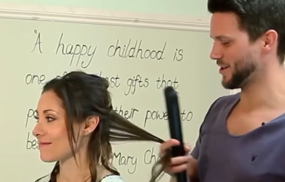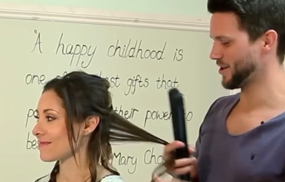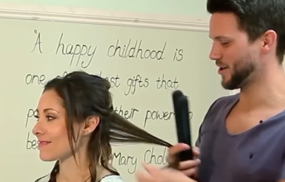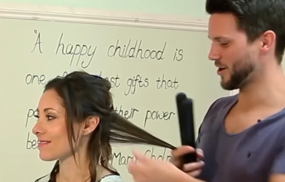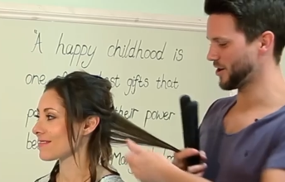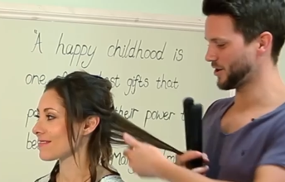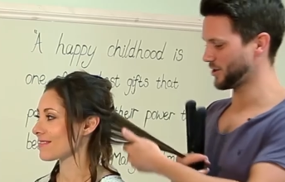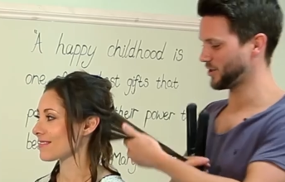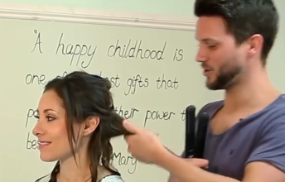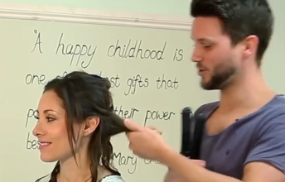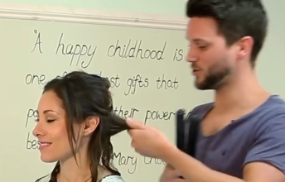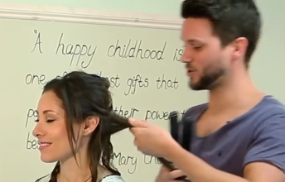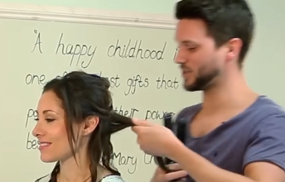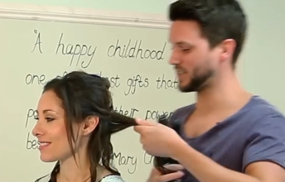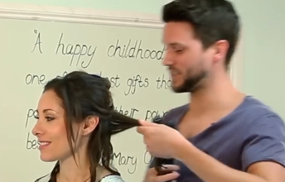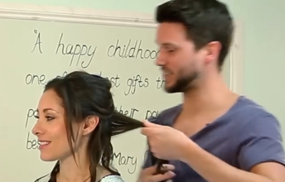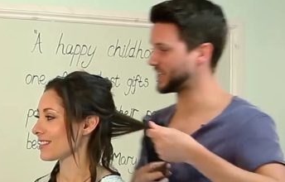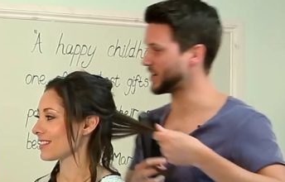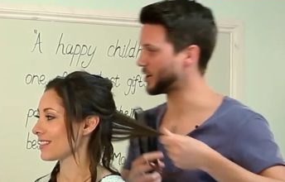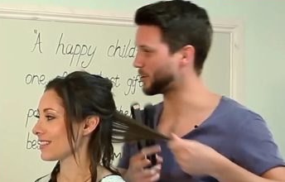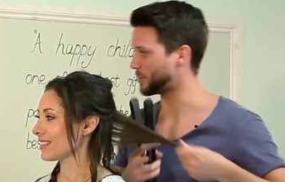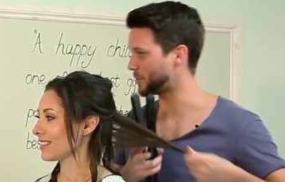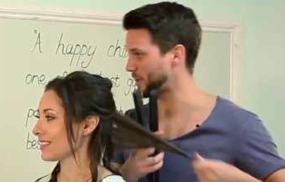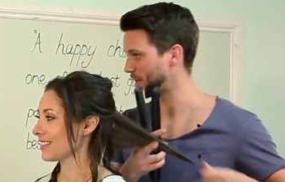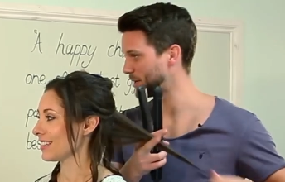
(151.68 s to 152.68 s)
Speaker 1: I usually tell
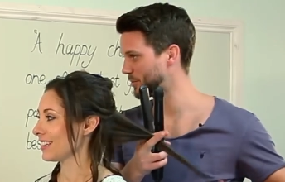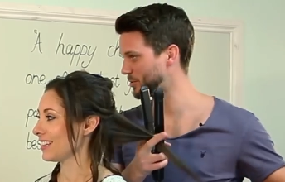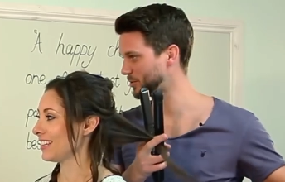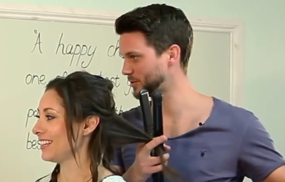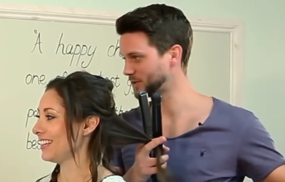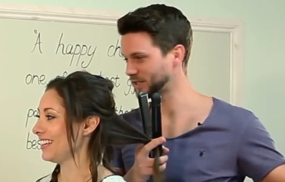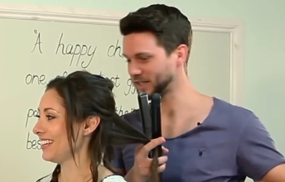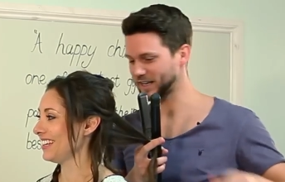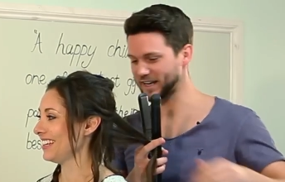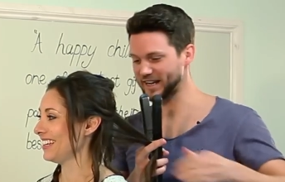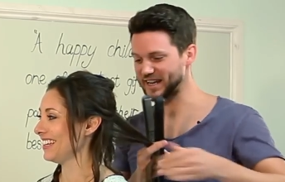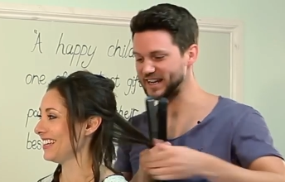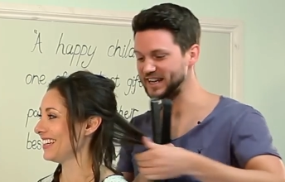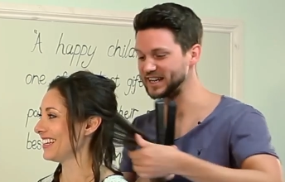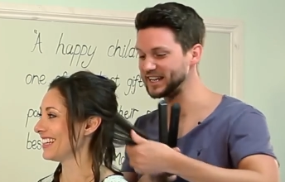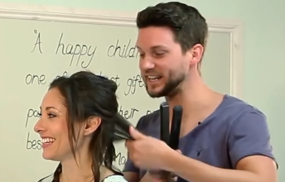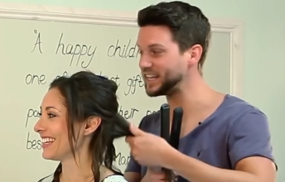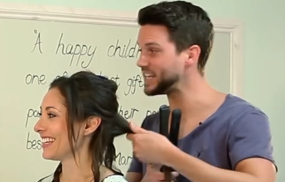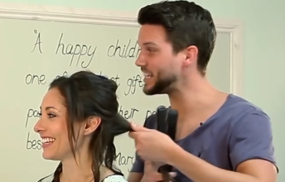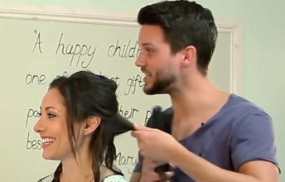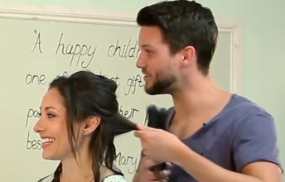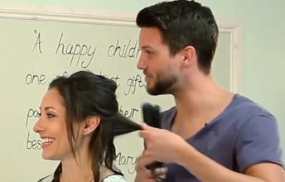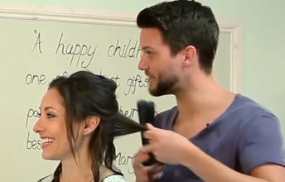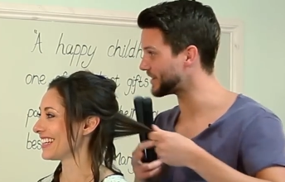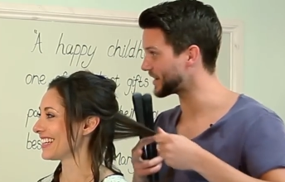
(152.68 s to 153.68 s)
people to
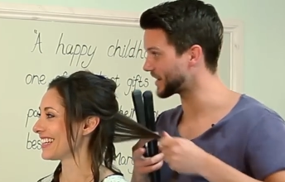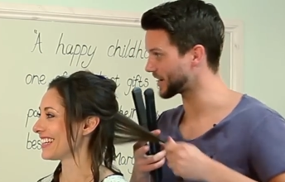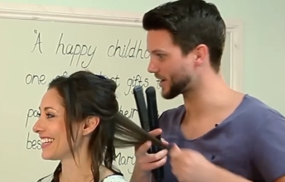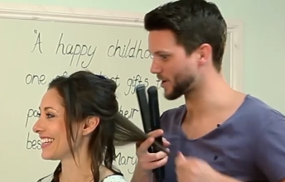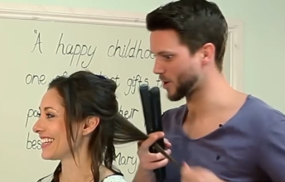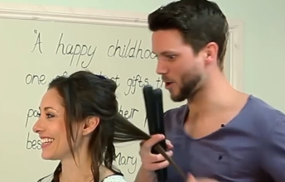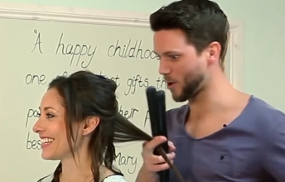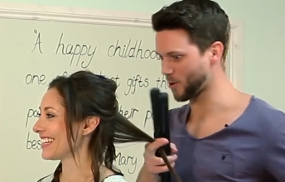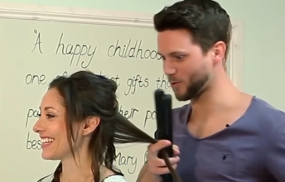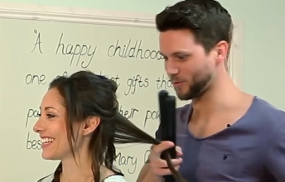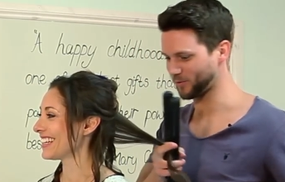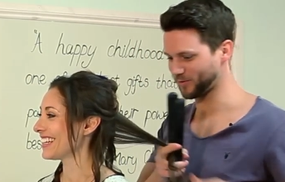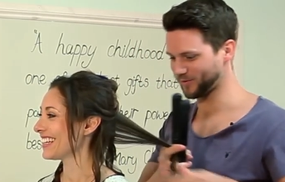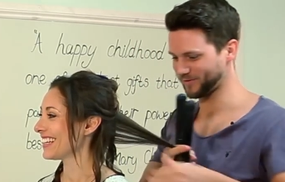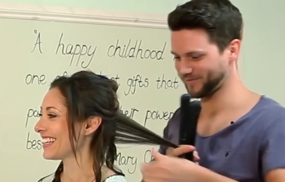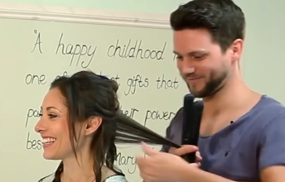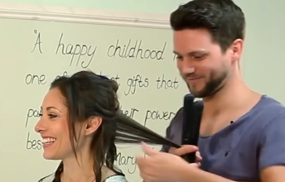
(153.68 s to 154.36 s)
leave it alone.